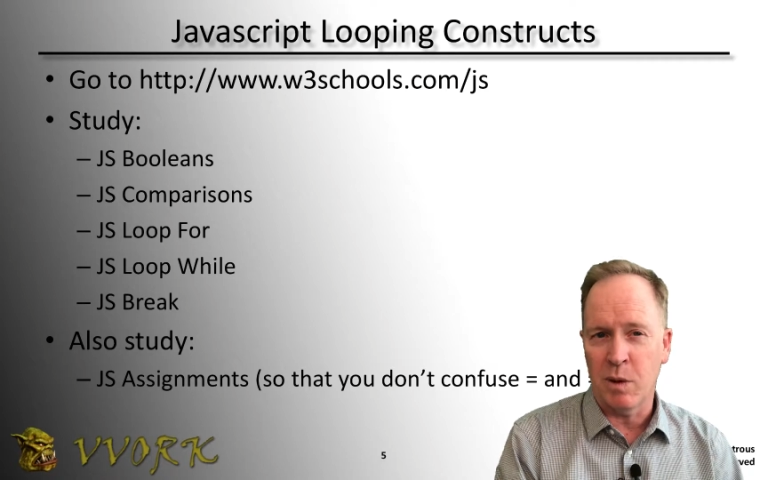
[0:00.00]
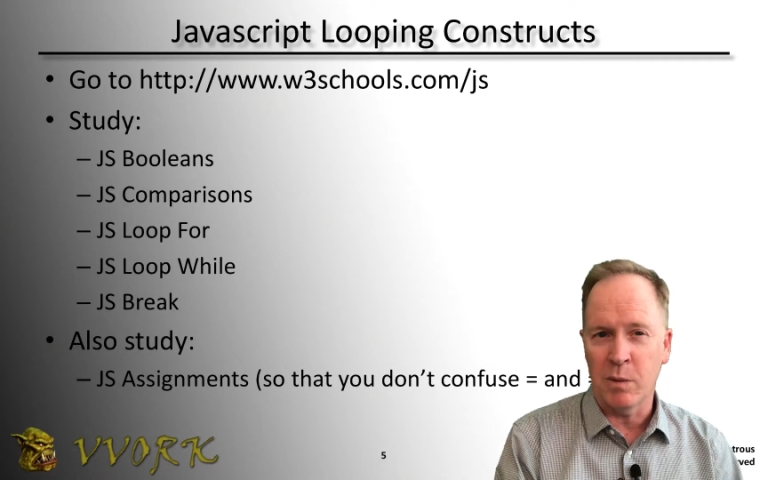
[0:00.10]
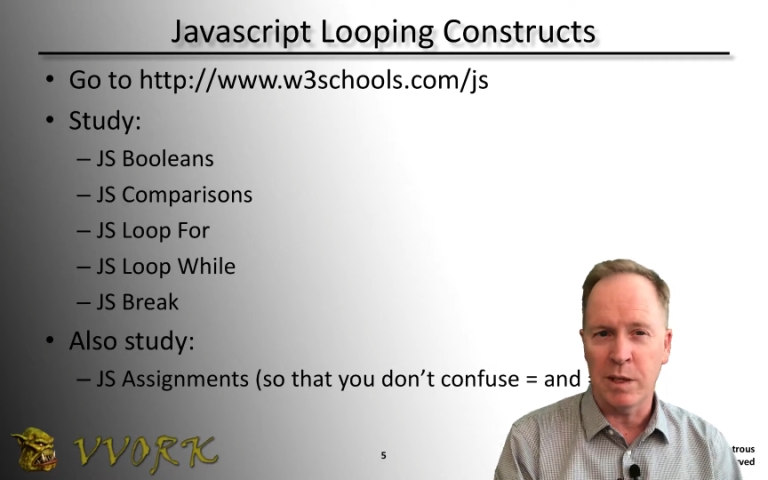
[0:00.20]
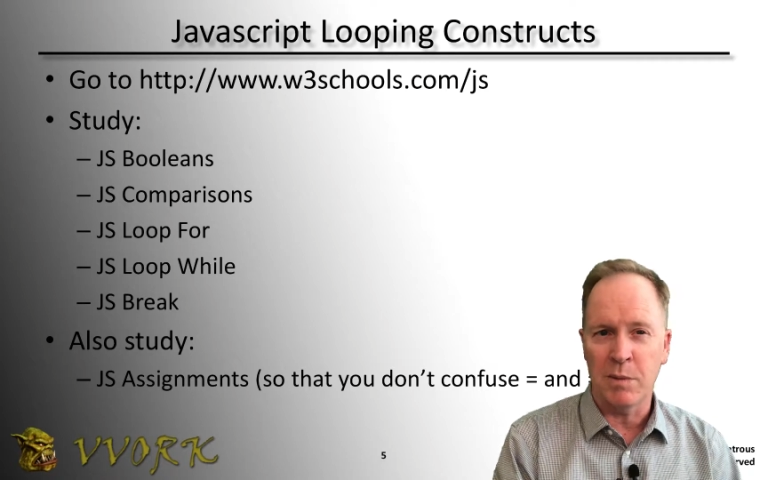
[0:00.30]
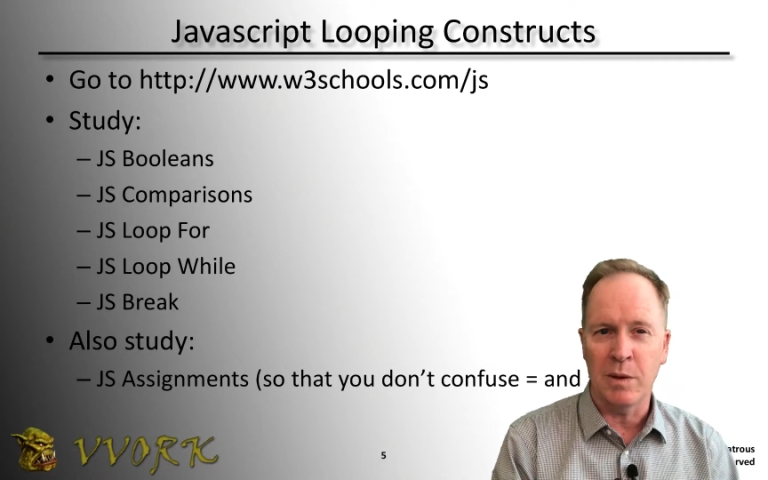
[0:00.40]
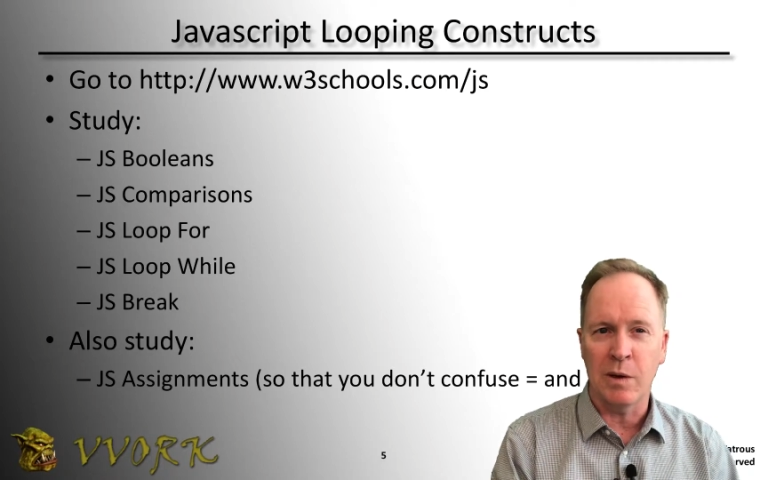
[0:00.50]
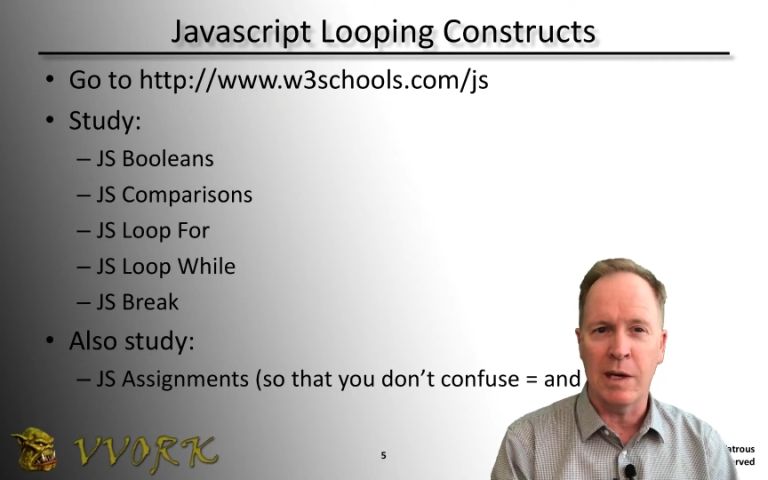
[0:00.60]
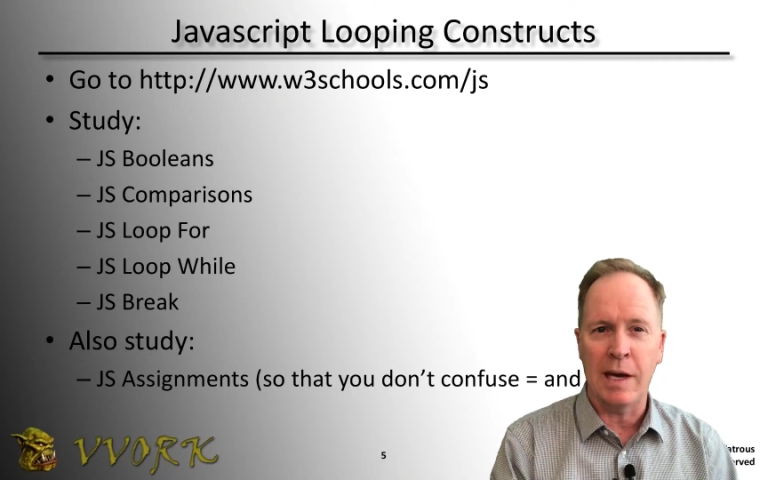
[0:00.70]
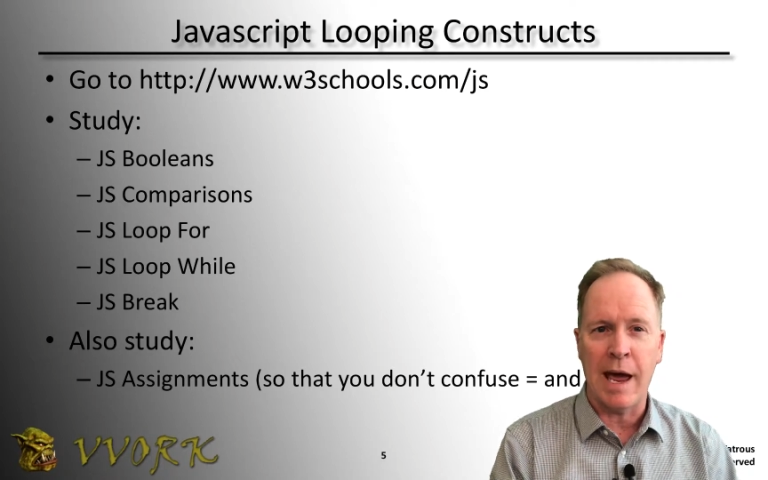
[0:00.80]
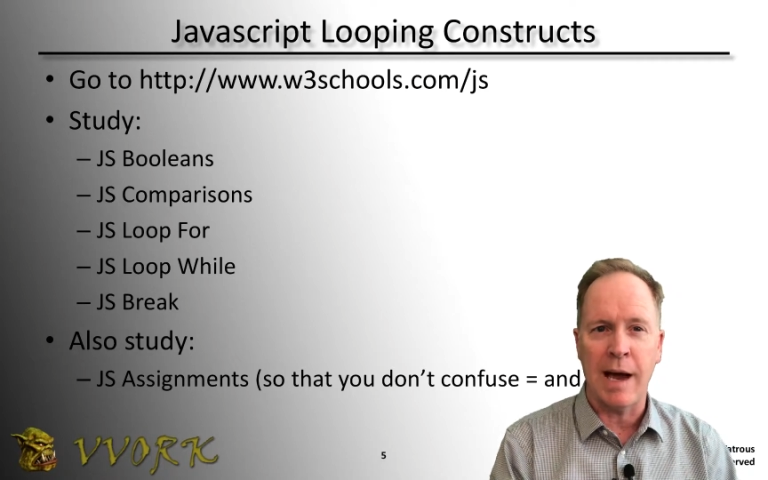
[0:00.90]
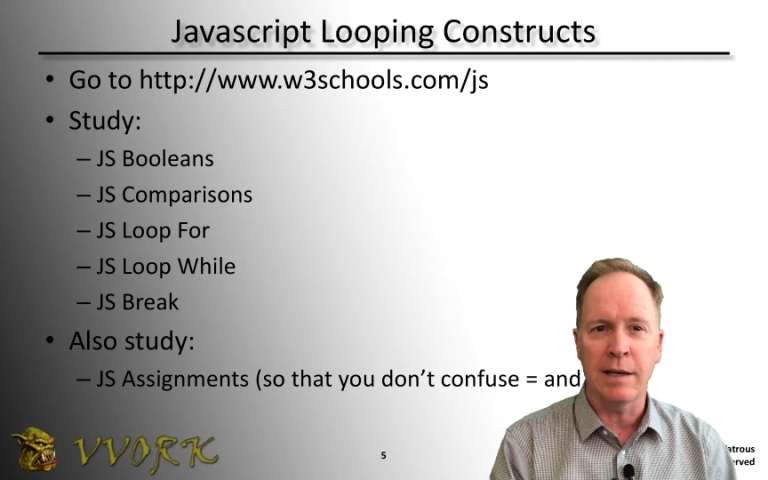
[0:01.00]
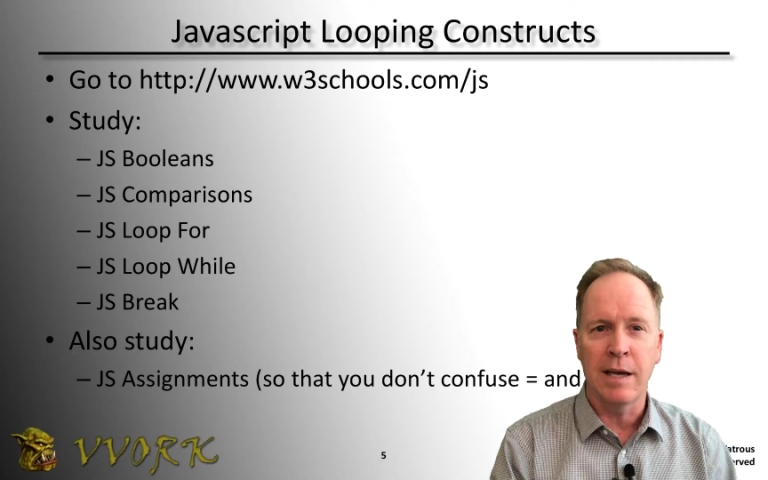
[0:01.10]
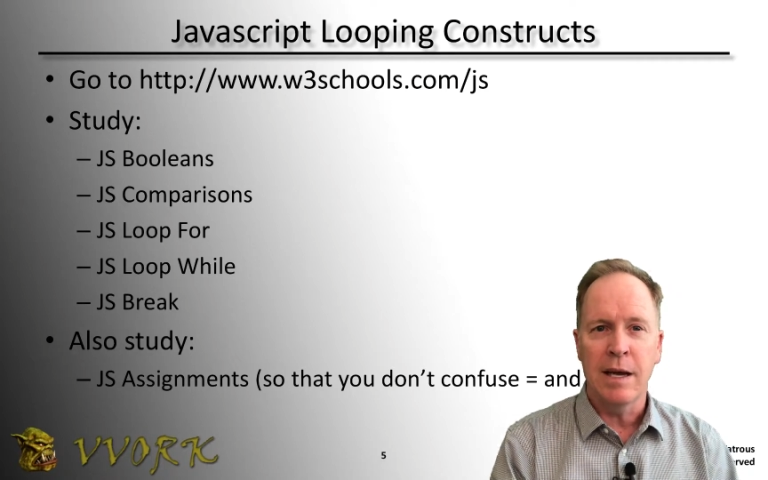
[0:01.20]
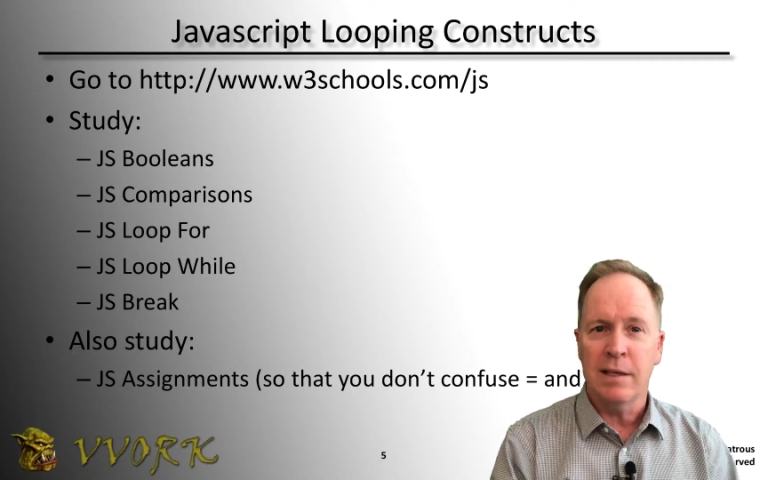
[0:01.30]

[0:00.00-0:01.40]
what we're going to be looking at,